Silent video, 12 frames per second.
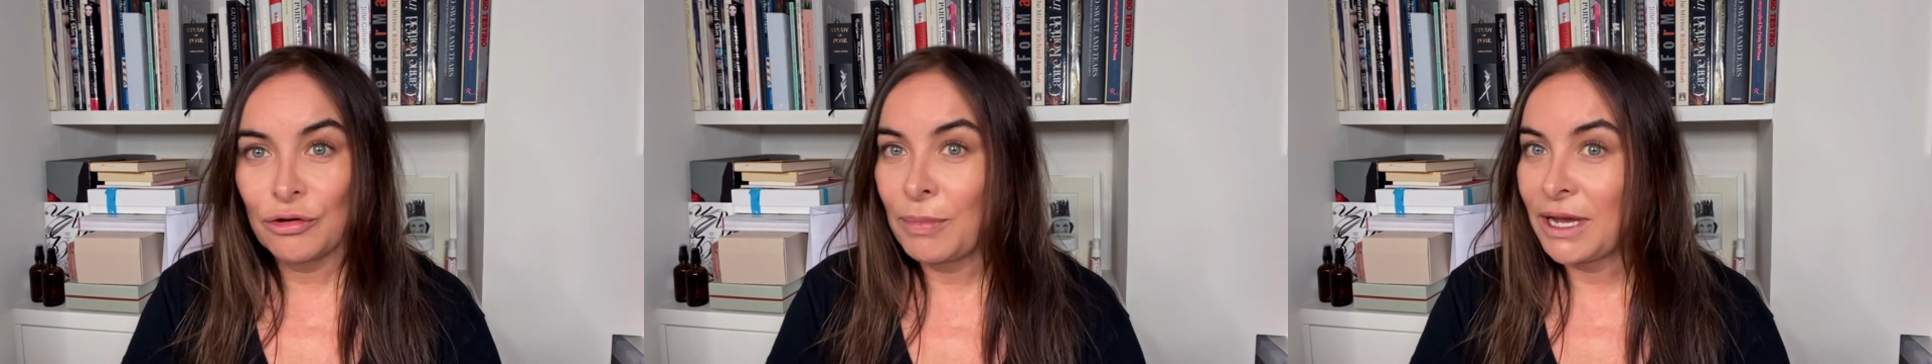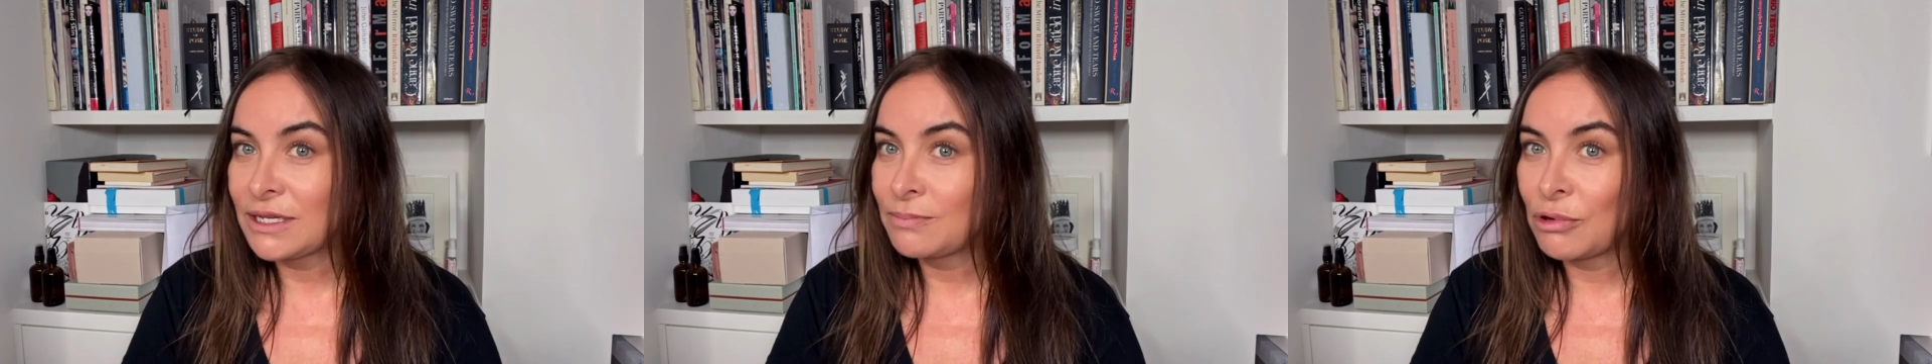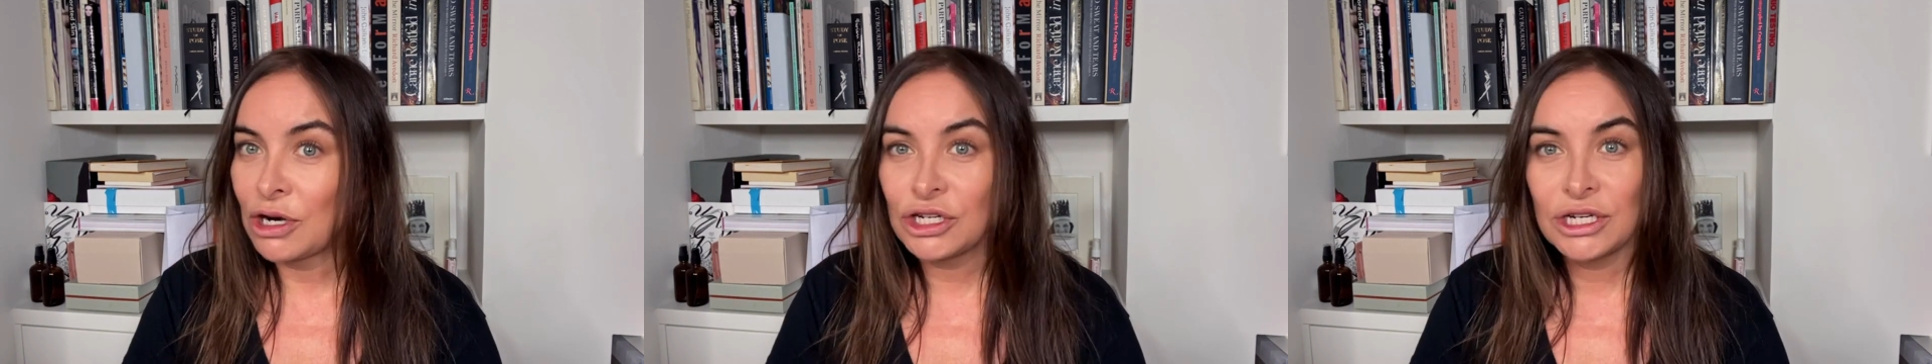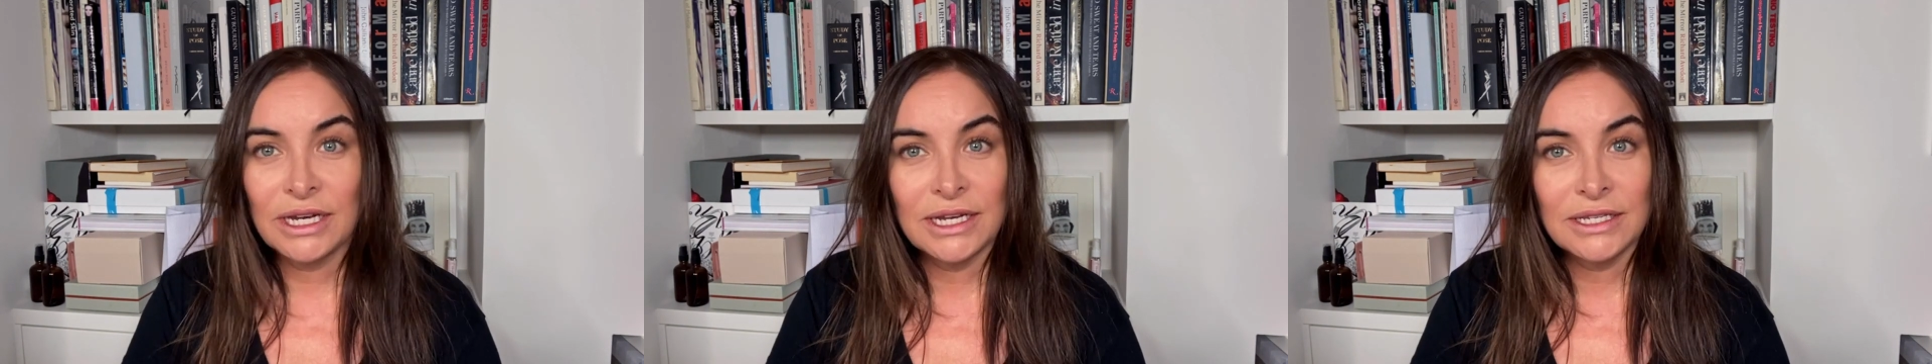best
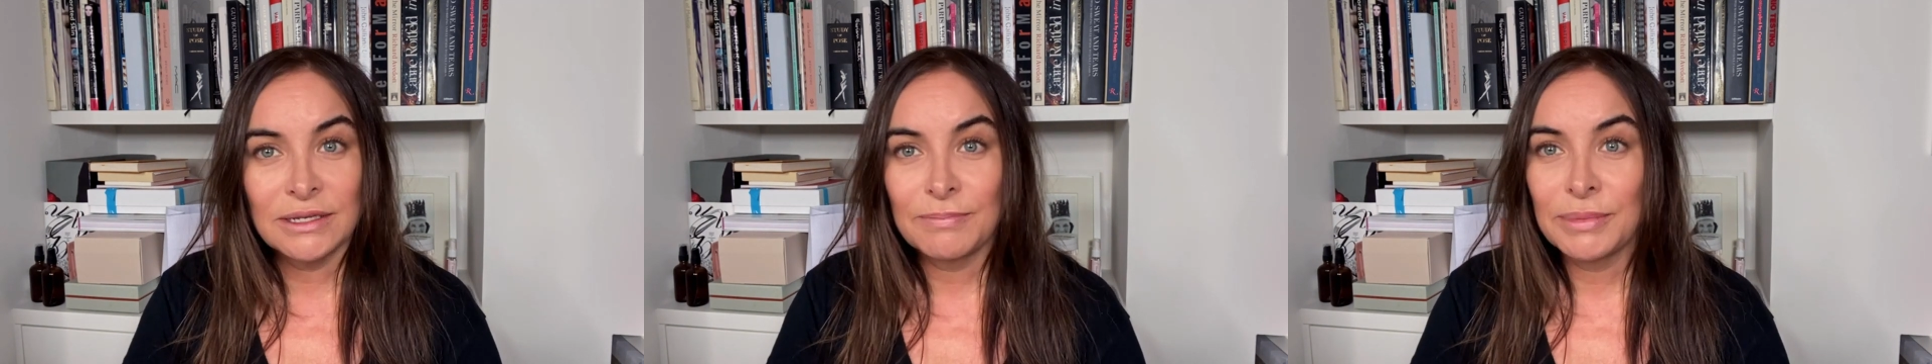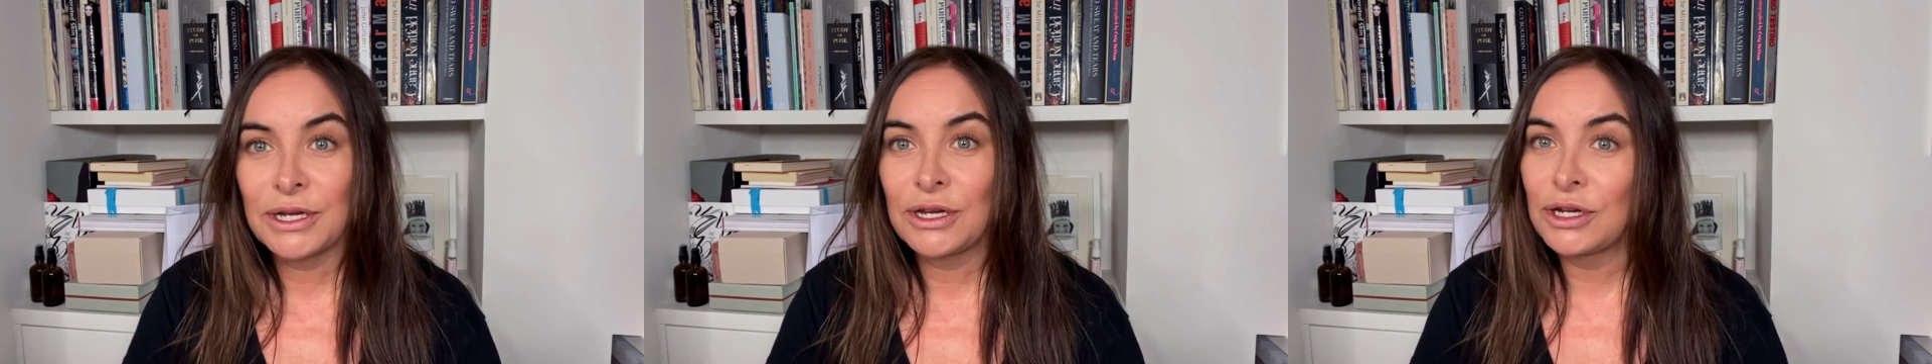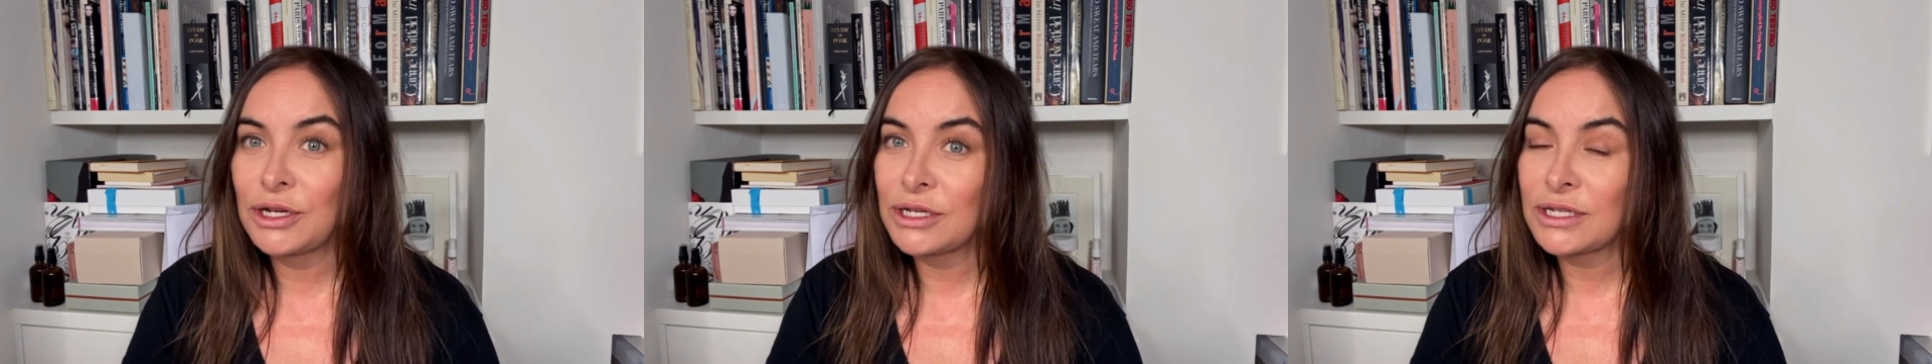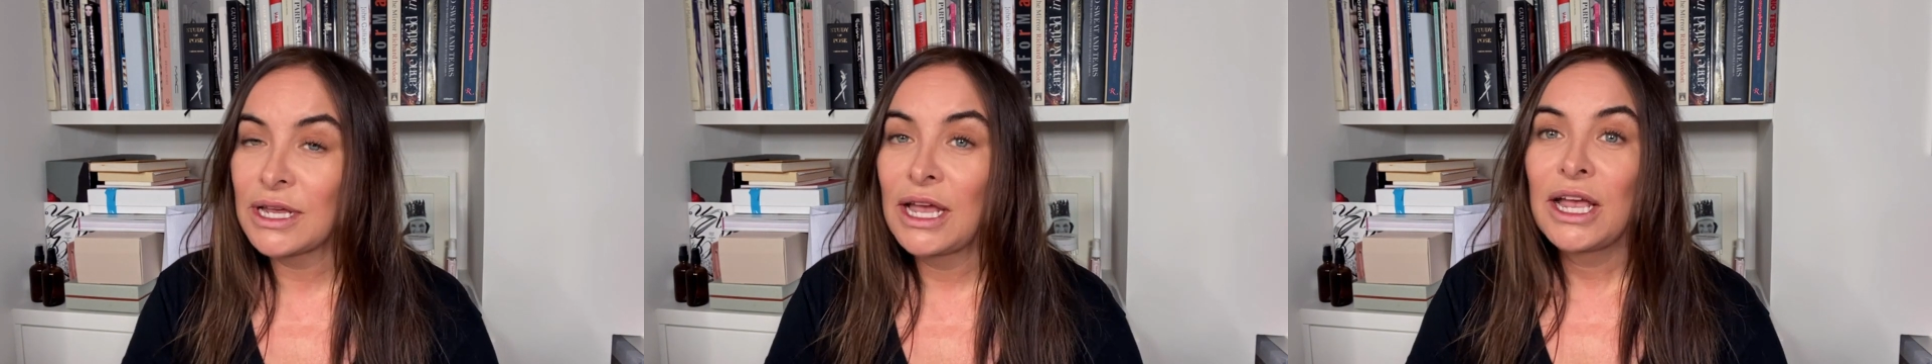brushes because